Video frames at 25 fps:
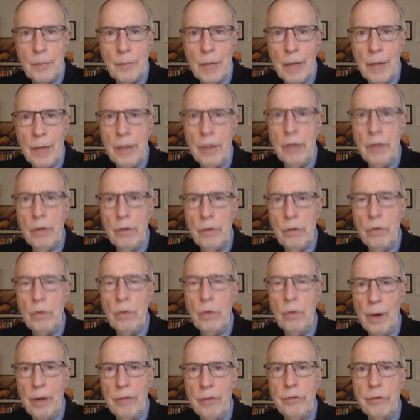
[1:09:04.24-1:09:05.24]
I think there are two
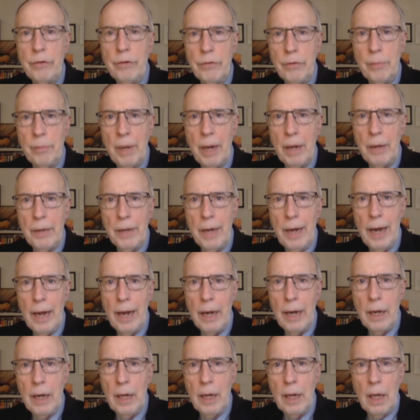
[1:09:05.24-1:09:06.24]
questions about
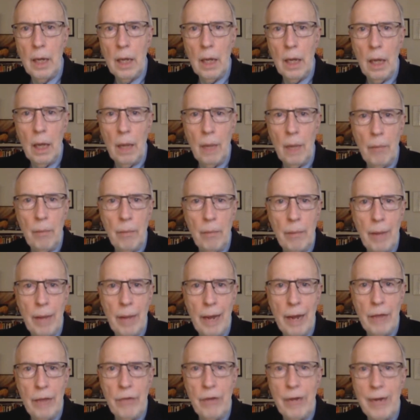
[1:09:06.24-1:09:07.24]
that.
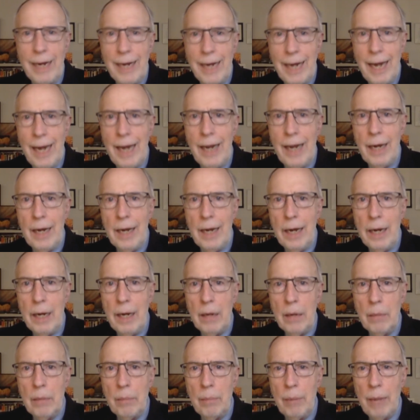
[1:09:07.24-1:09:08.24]
As a
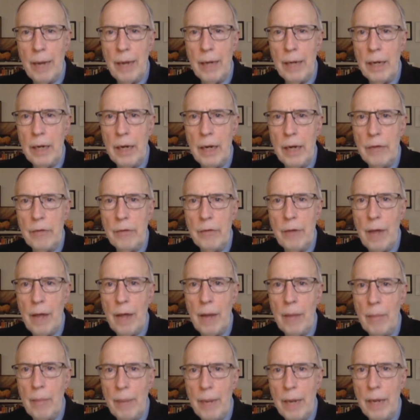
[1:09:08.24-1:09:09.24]
candidate, Biden has
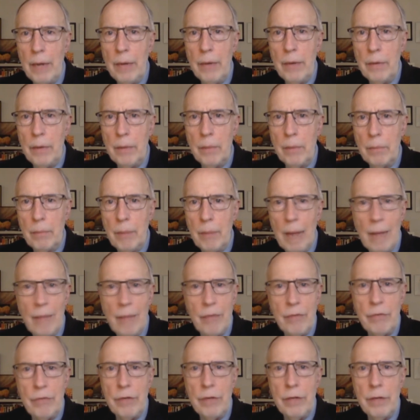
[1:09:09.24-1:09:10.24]
not been
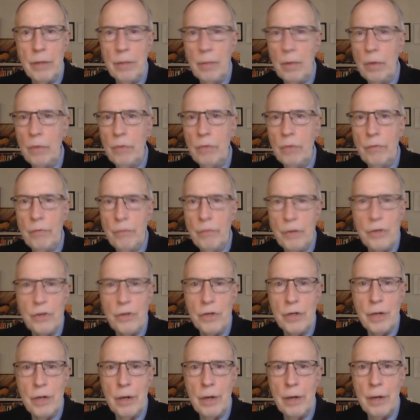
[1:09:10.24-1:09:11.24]
obviously the most
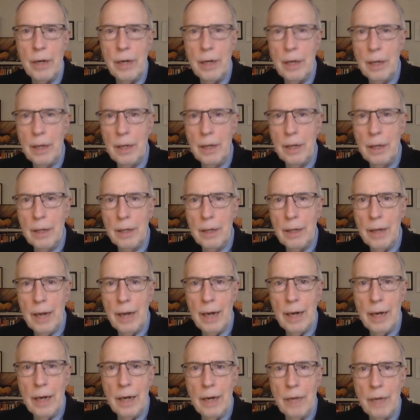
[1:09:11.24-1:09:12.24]
visionary
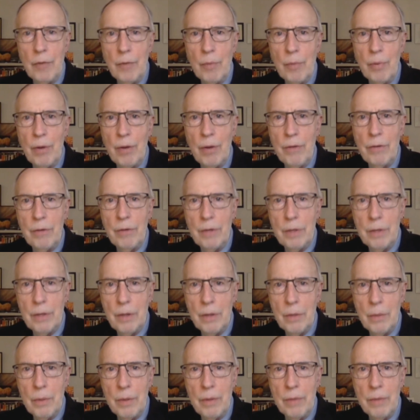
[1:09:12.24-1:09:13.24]
candidate for president
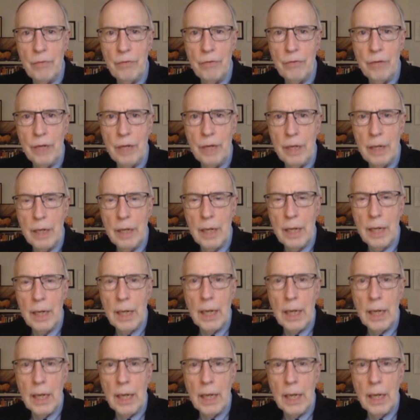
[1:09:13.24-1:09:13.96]
that we've seen.